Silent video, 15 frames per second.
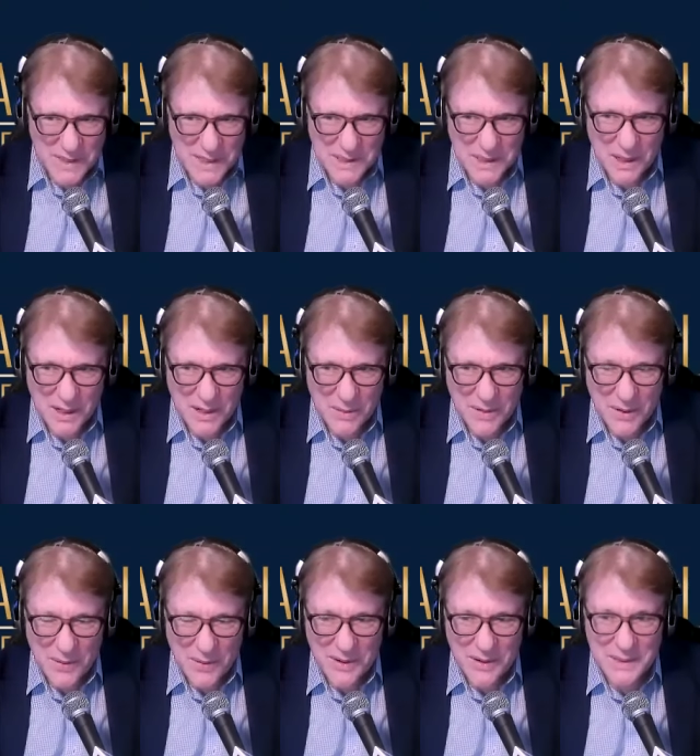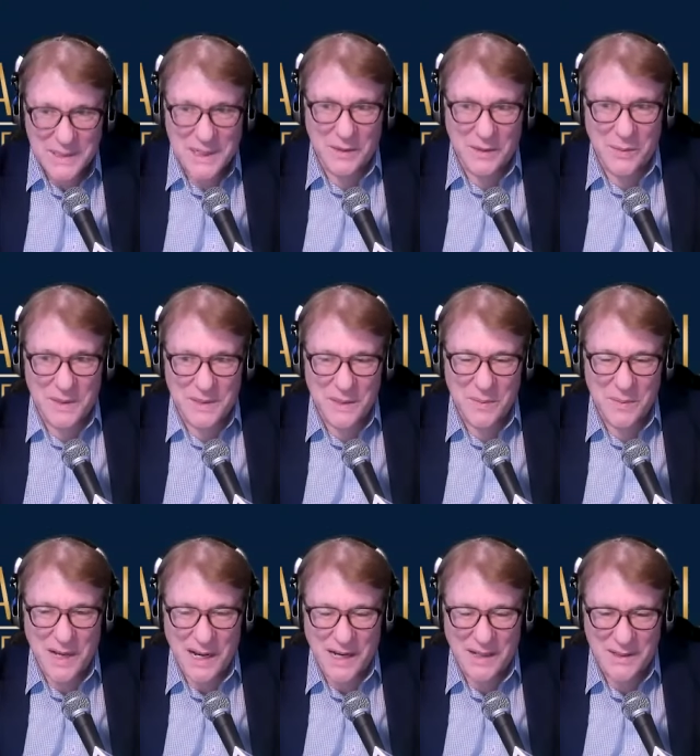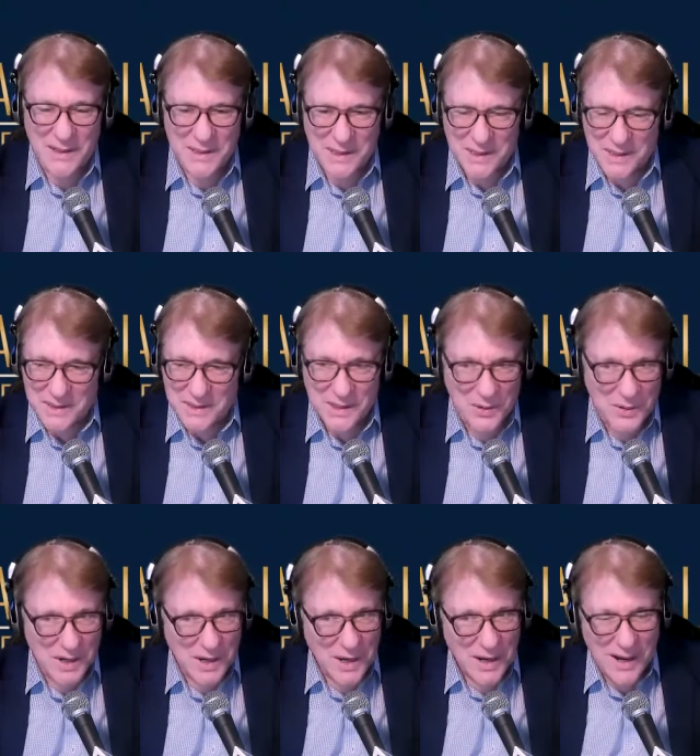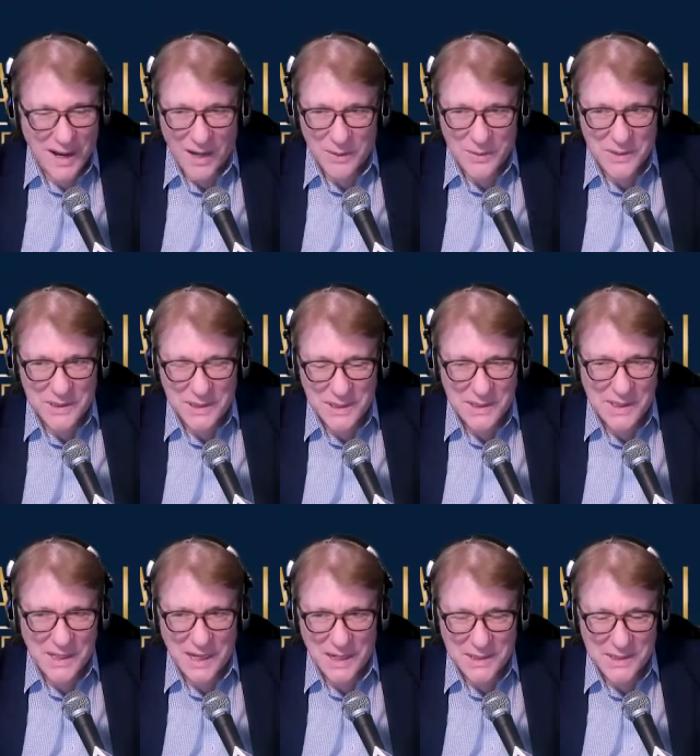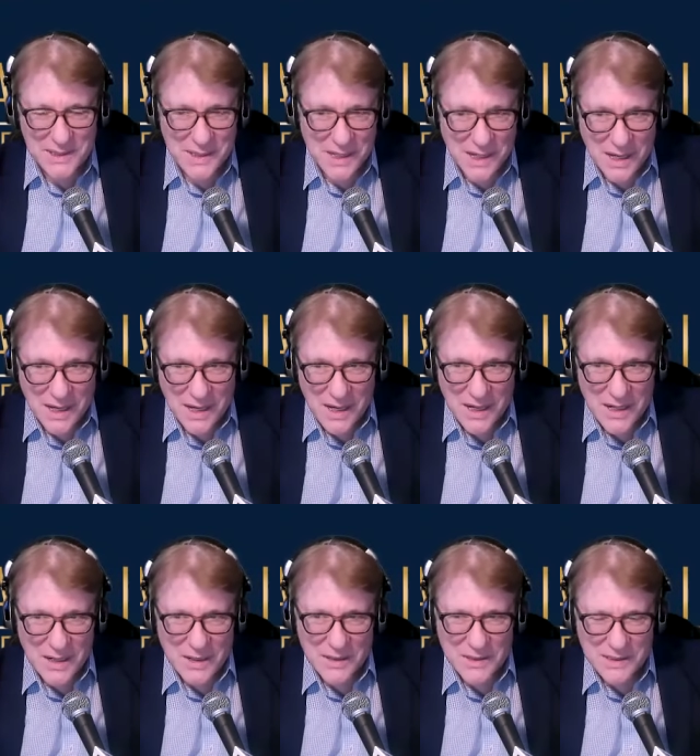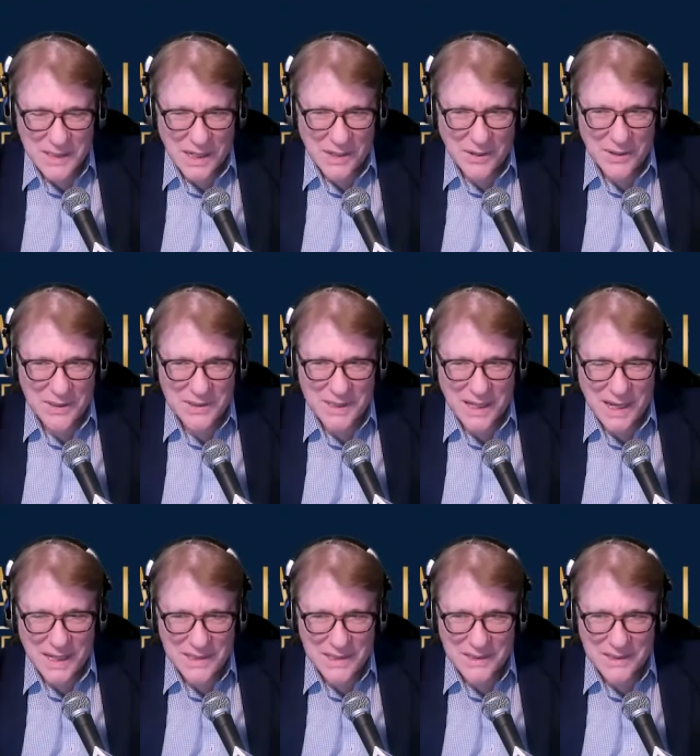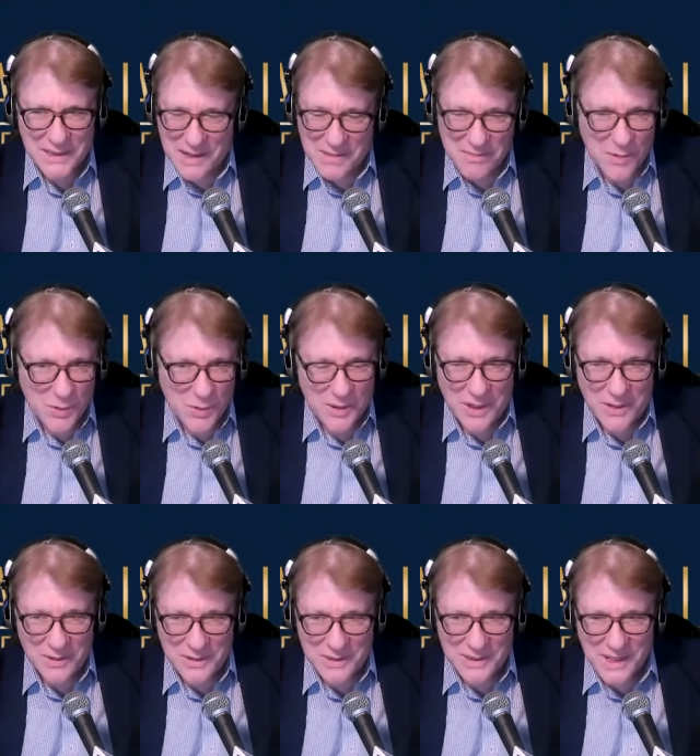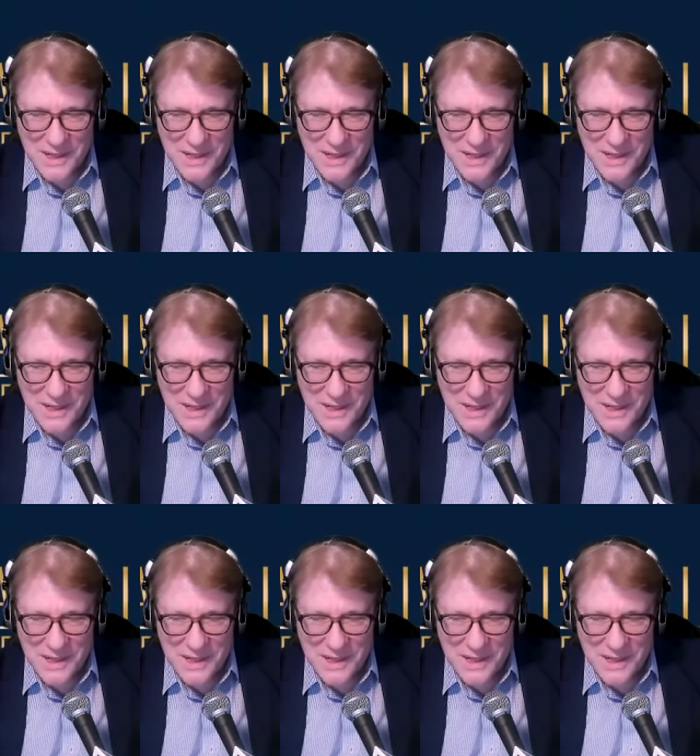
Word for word: Hasidic American Assemblyman, Simcha Eichenstein. So Congress is next, uh, Senate is yeah. next. Um, who knows?